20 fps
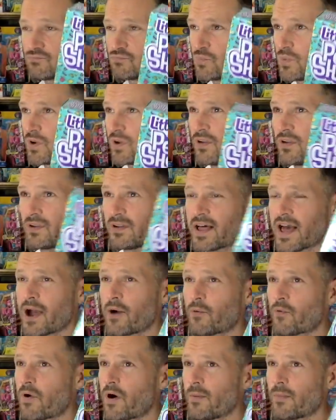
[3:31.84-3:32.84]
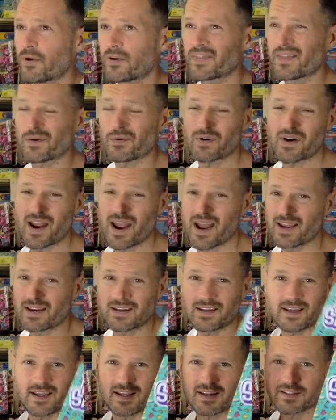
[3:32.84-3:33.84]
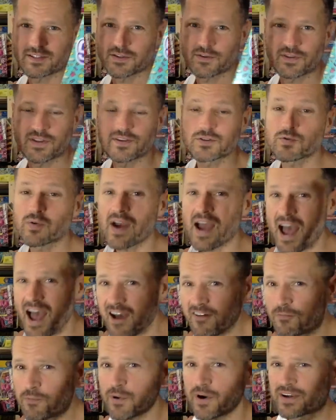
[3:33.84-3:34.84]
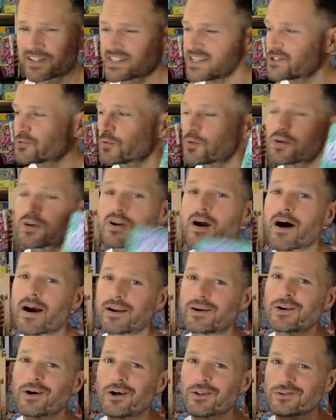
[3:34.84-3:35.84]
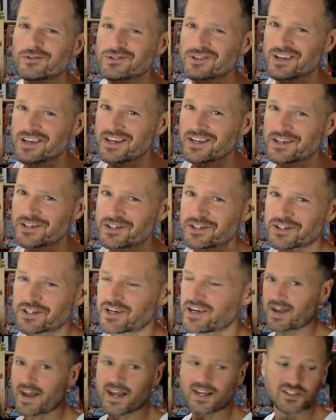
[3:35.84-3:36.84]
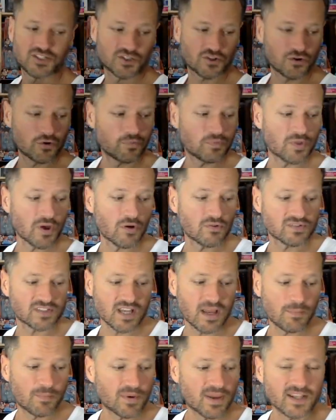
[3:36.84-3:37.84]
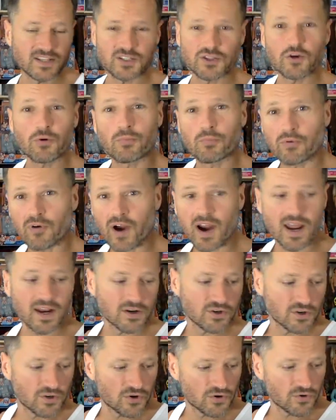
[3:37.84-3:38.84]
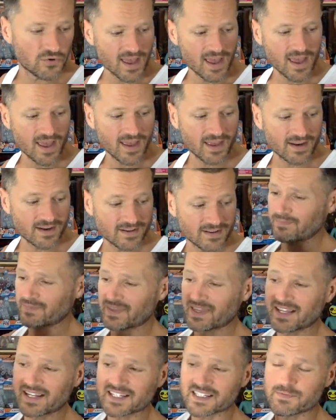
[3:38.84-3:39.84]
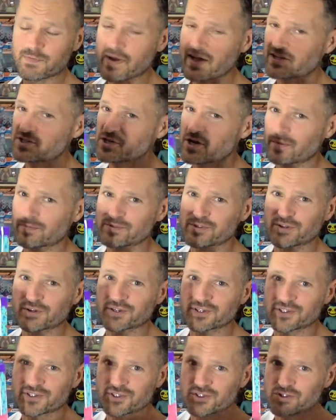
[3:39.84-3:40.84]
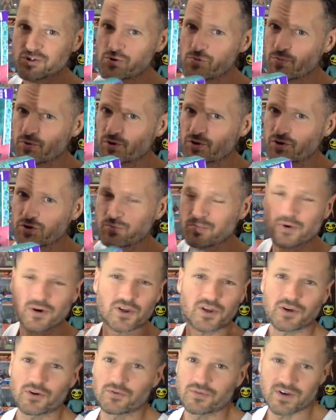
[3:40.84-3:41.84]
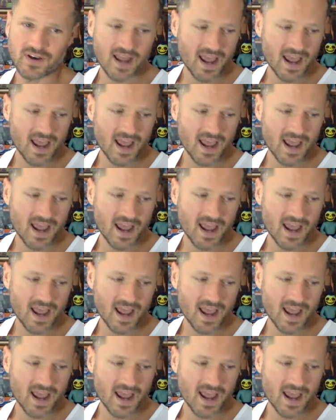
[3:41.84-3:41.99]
Well, at Walmart they were 18, so these were half price. These were $9 each. I scooped those up because they're brand new and Littlest Pet Shop's looking super duper cute